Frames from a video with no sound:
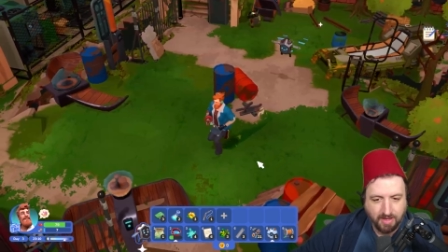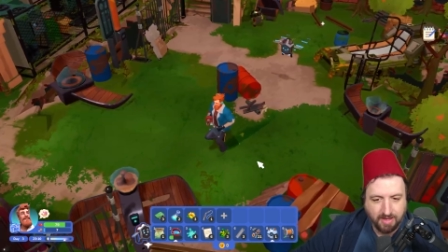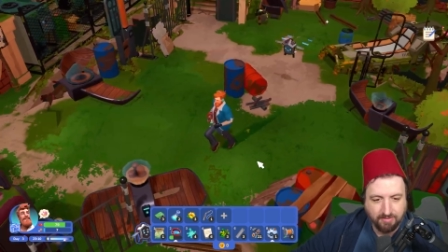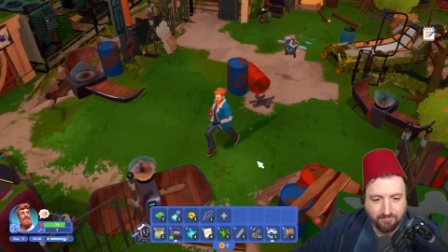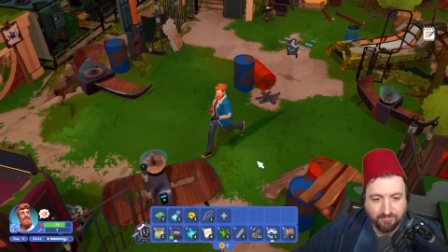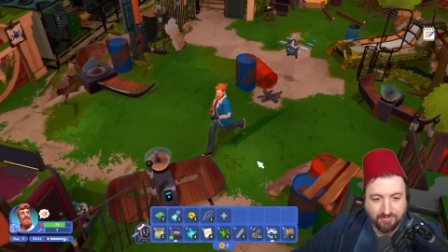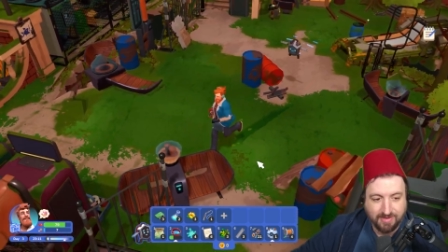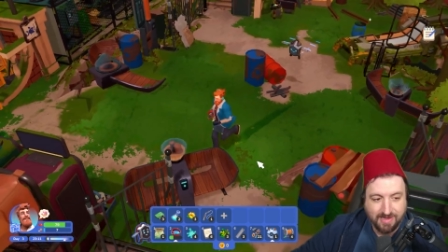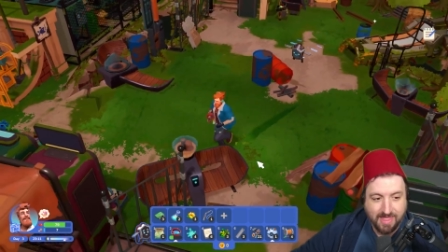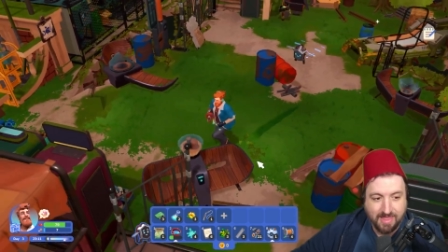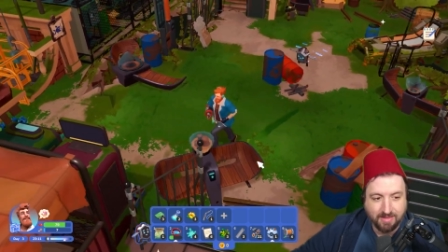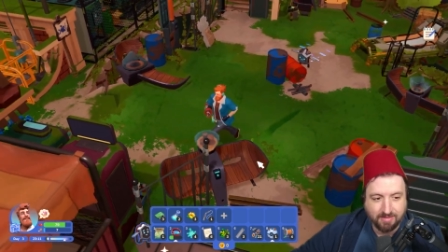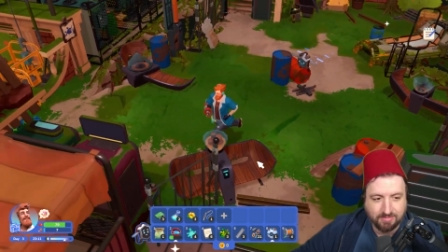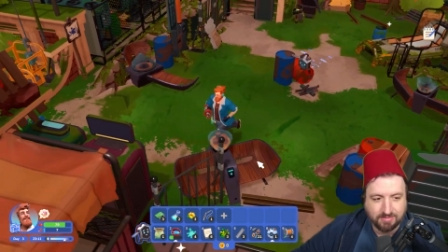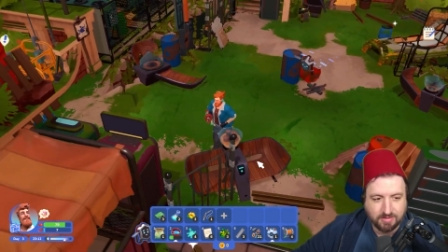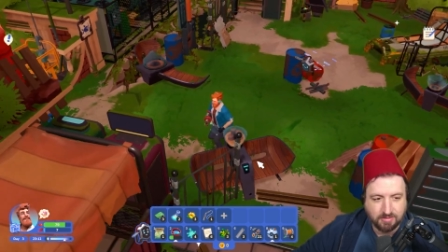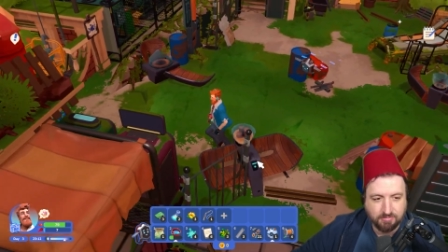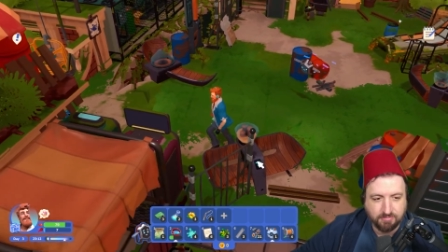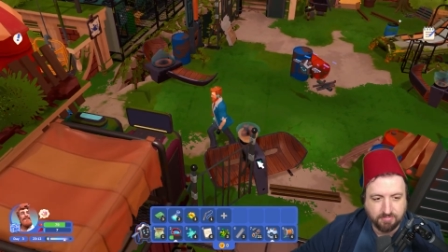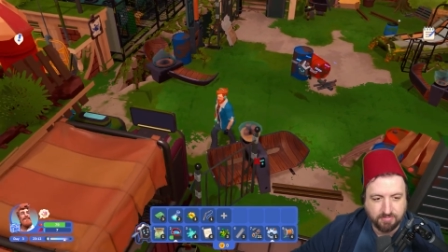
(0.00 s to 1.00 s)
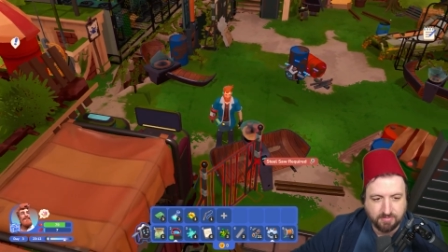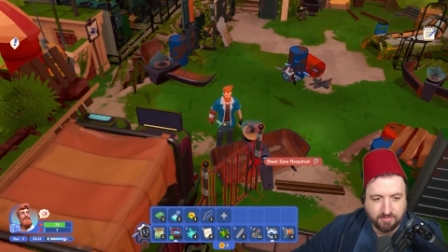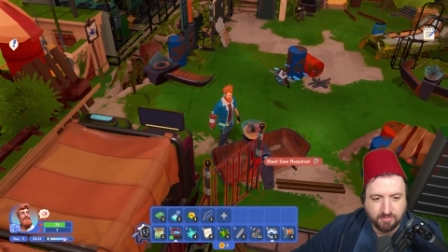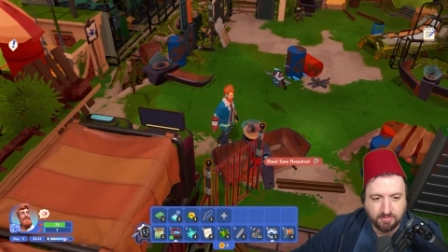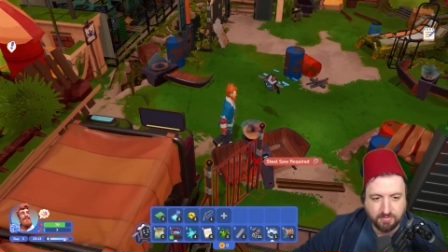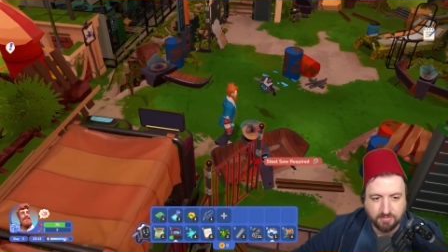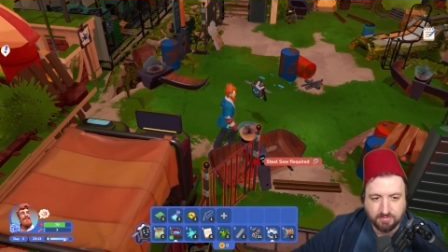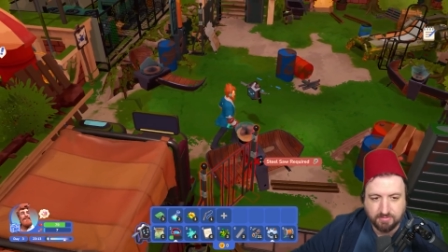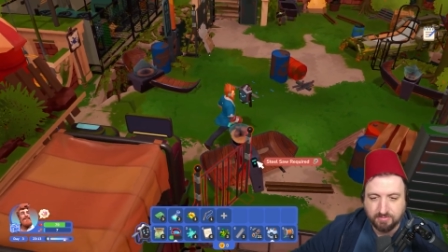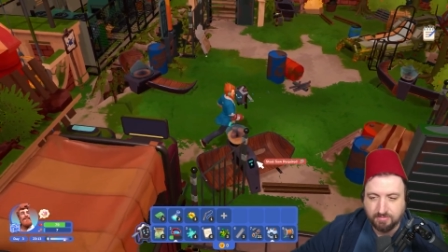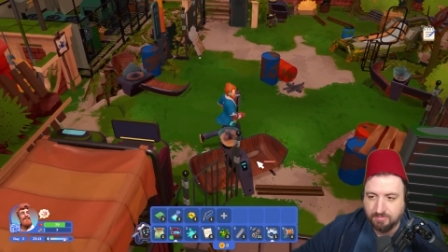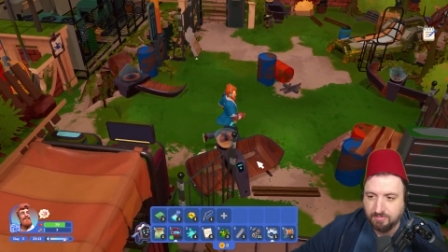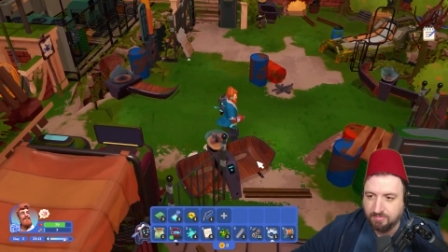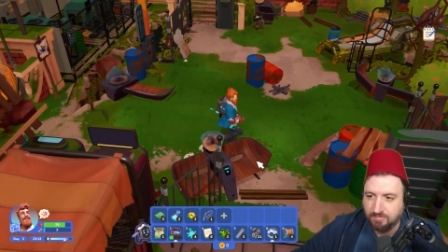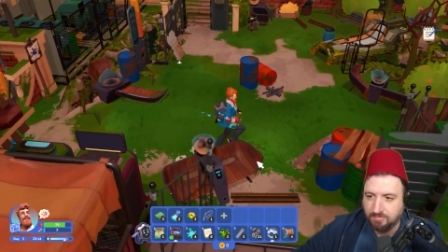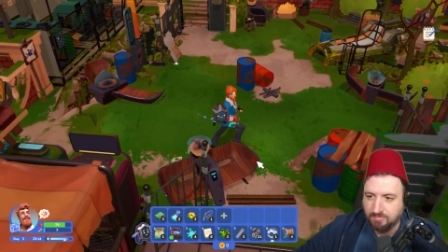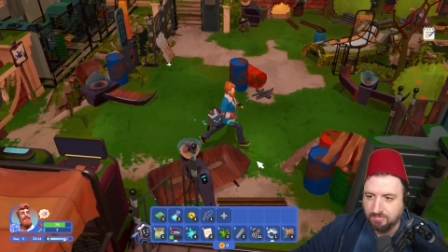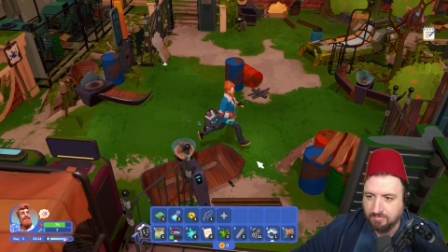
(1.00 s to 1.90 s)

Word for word: I have lettuce concerns.